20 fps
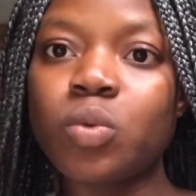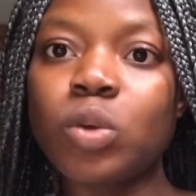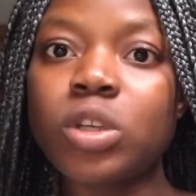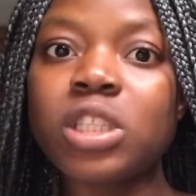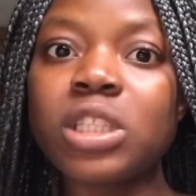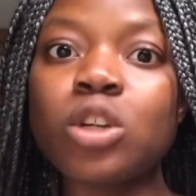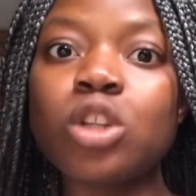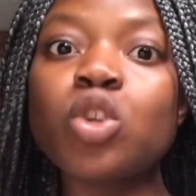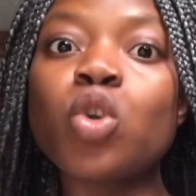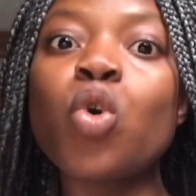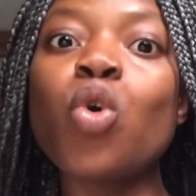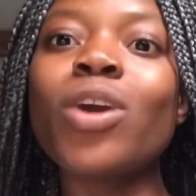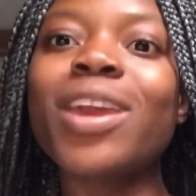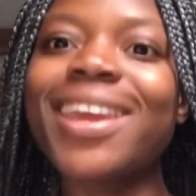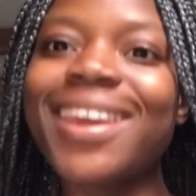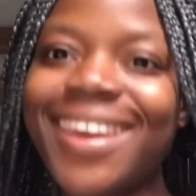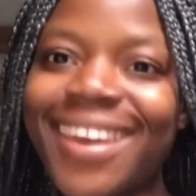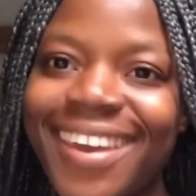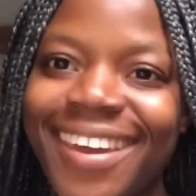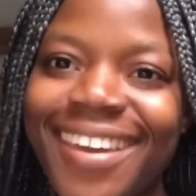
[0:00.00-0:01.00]
It was not
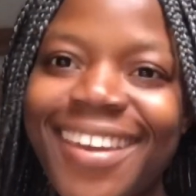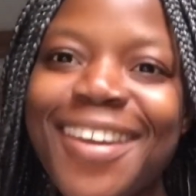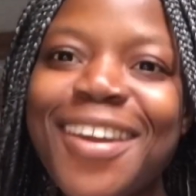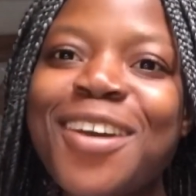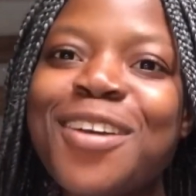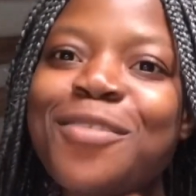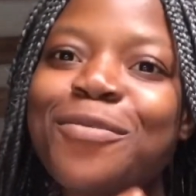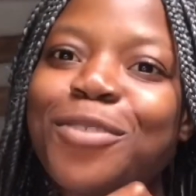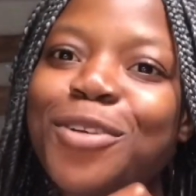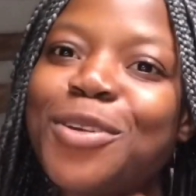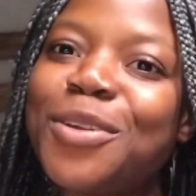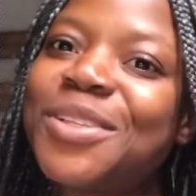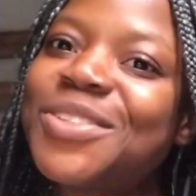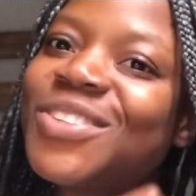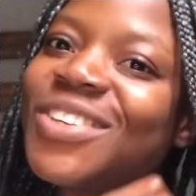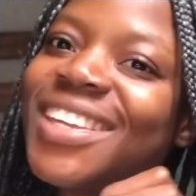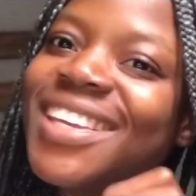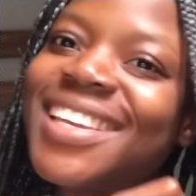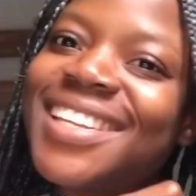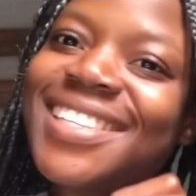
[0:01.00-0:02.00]
okay for you
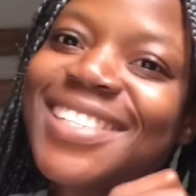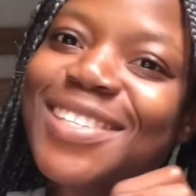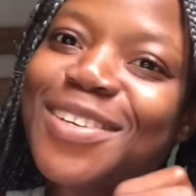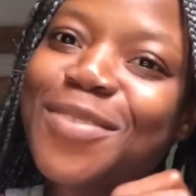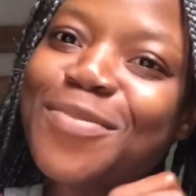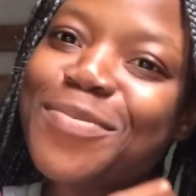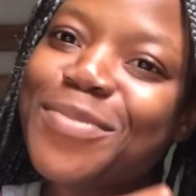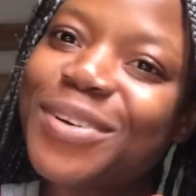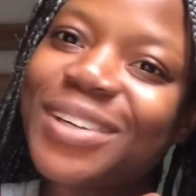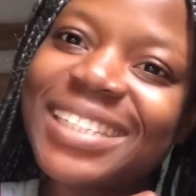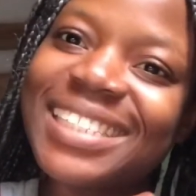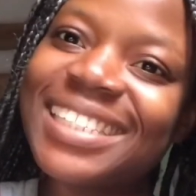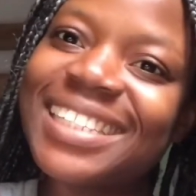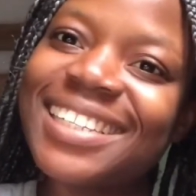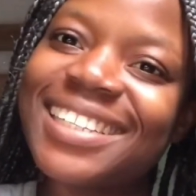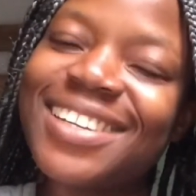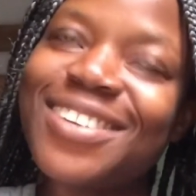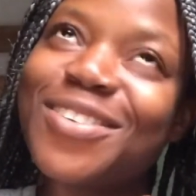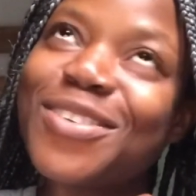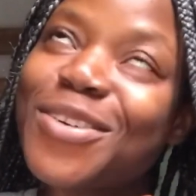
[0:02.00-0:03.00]
to hit
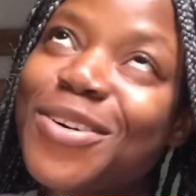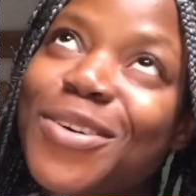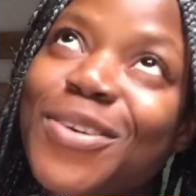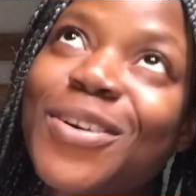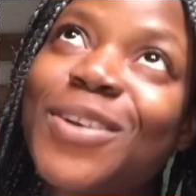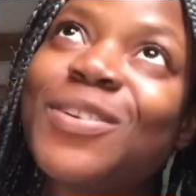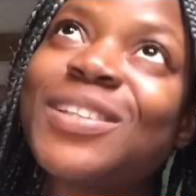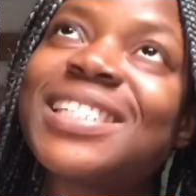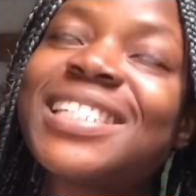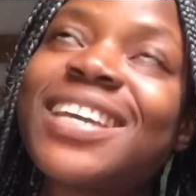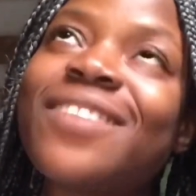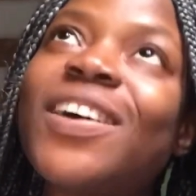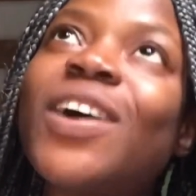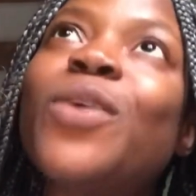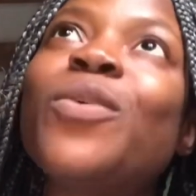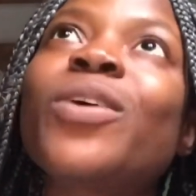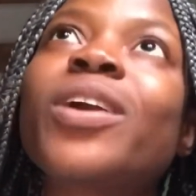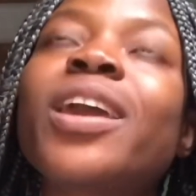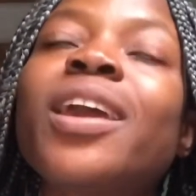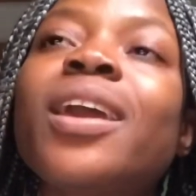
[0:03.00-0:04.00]
somebody. No, it was never
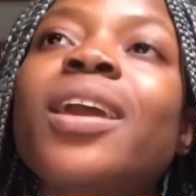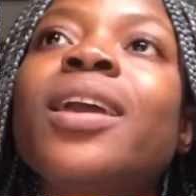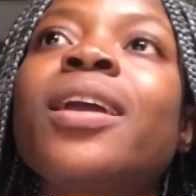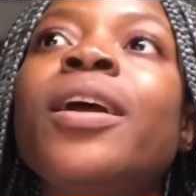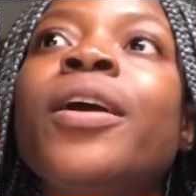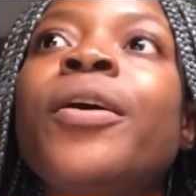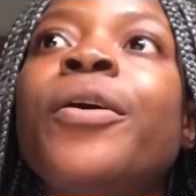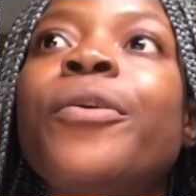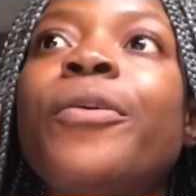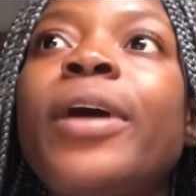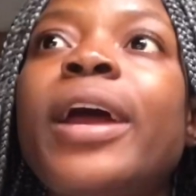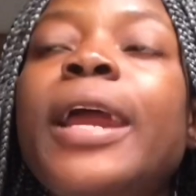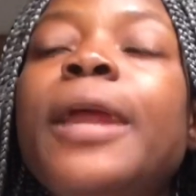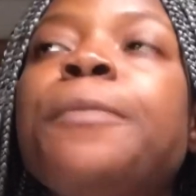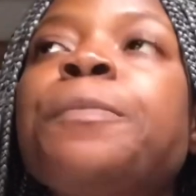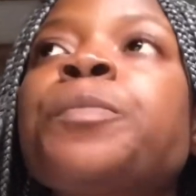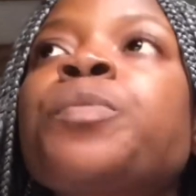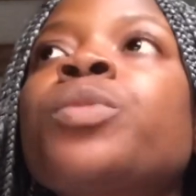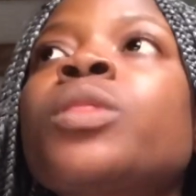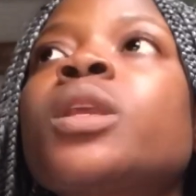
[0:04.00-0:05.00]
okay, right?